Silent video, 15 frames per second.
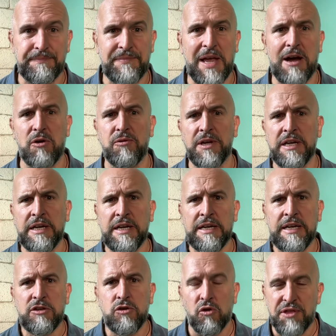Now,
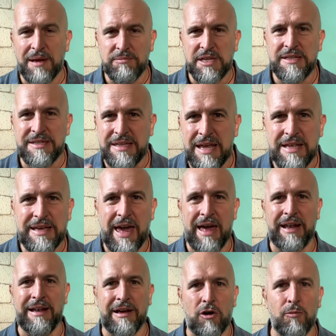Northampton did
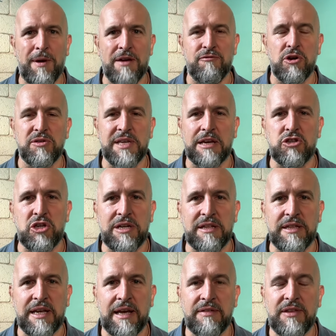get a little bit of rotation
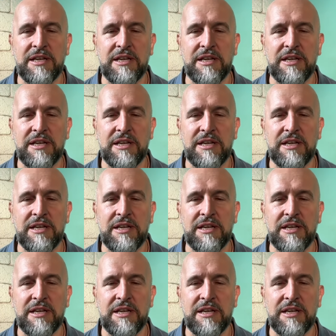in there.